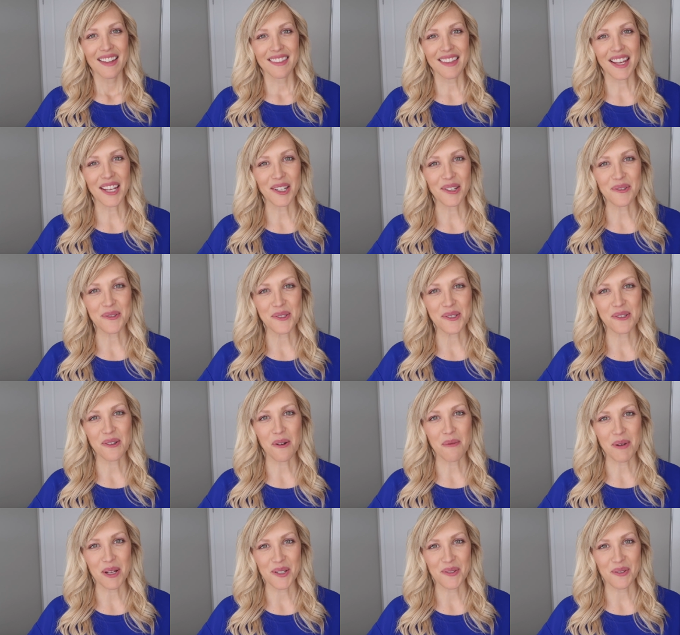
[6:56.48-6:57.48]
Thank you
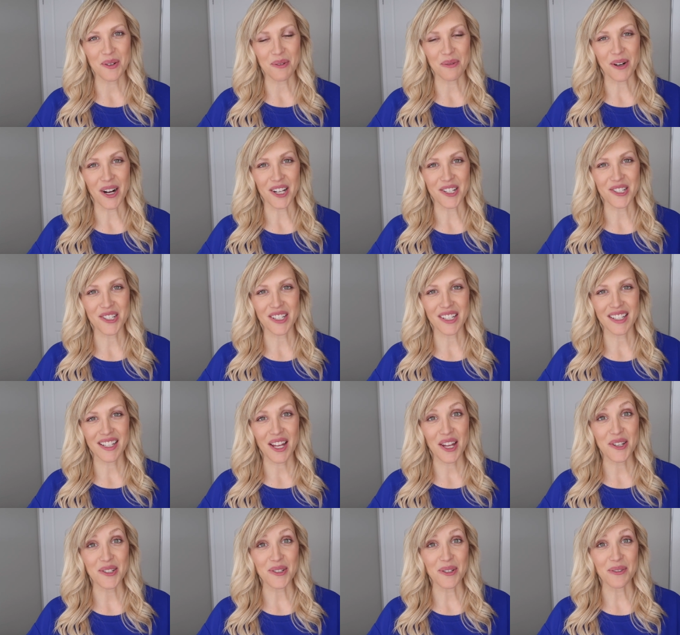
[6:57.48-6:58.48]
so much for watching.
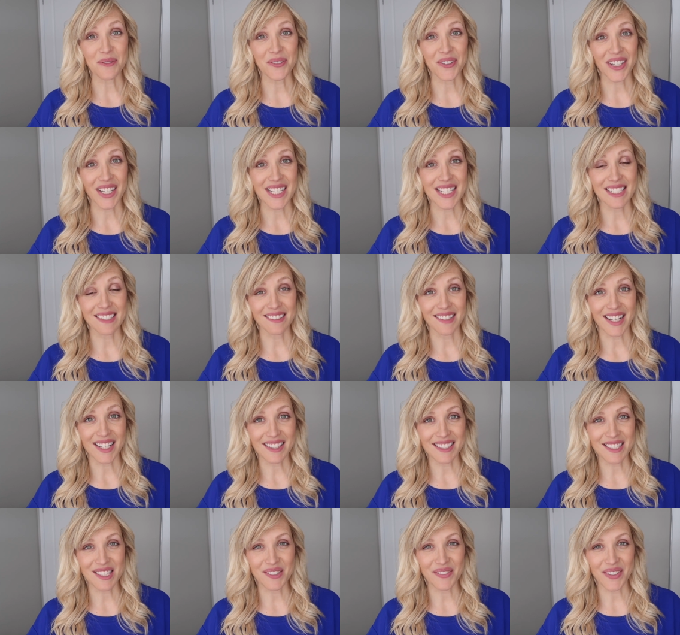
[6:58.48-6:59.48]
Don't Don't forget to
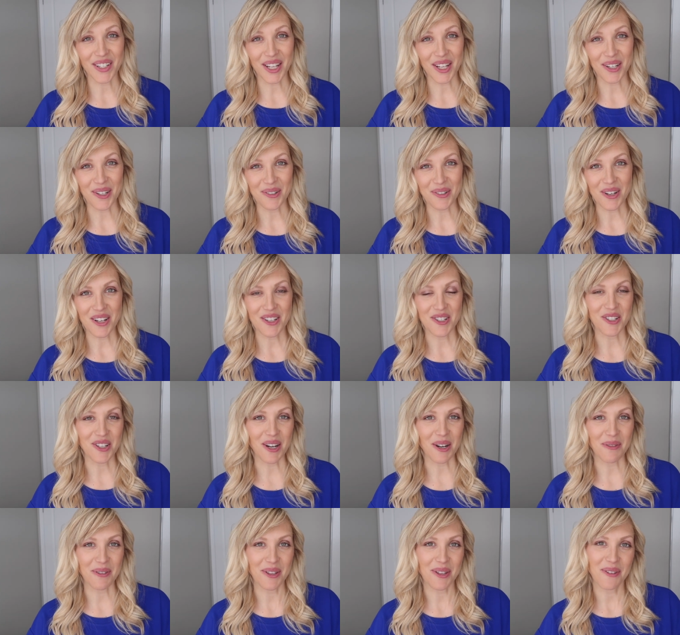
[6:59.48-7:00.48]
like this video,
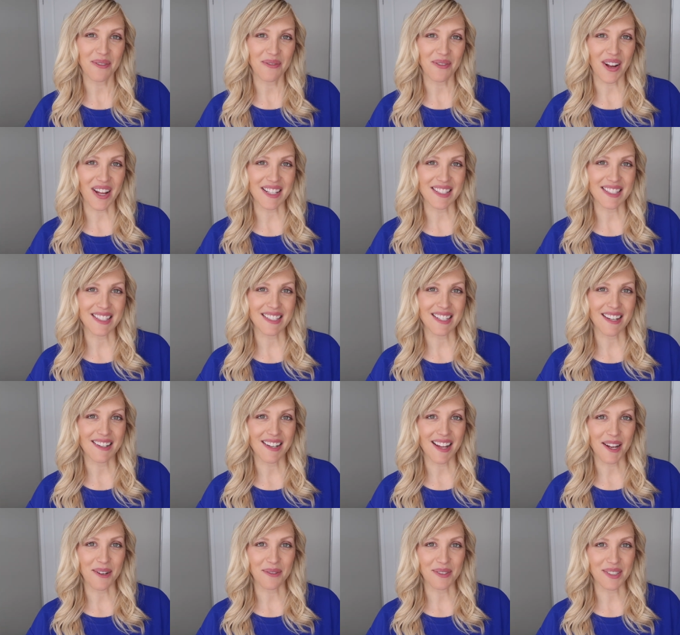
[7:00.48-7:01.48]
share it with your friends,
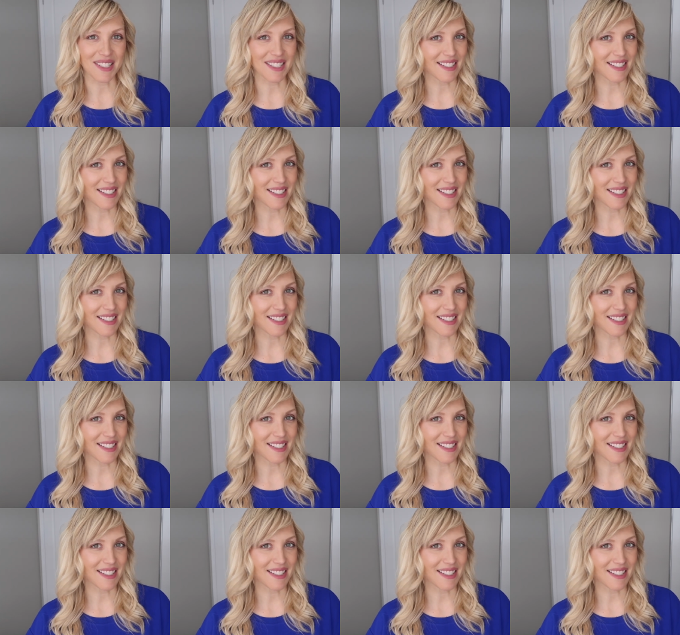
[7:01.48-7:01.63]
and I will